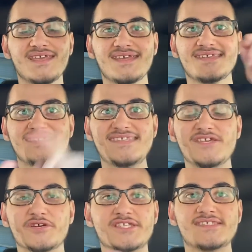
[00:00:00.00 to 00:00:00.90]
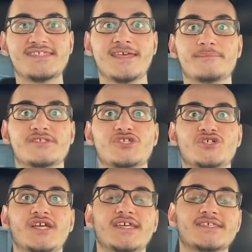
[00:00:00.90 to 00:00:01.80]
Secrets, tips,
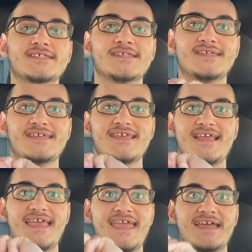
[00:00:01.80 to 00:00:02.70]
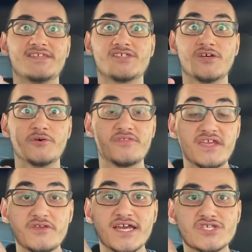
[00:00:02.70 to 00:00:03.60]
tricks. And so thank
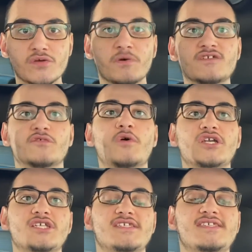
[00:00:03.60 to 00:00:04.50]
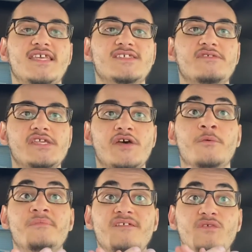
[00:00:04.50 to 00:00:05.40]
you guys so much for watching today's
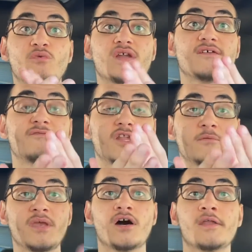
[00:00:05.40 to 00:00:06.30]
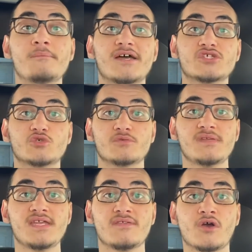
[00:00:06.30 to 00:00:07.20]
video. If you want to follow me on my social
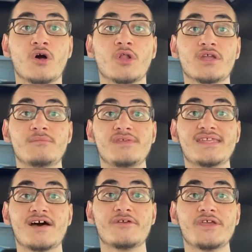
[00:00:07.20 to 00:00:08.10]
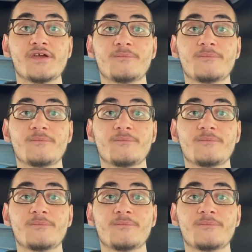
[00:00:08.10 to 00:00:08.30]
media, they're all going to be down here.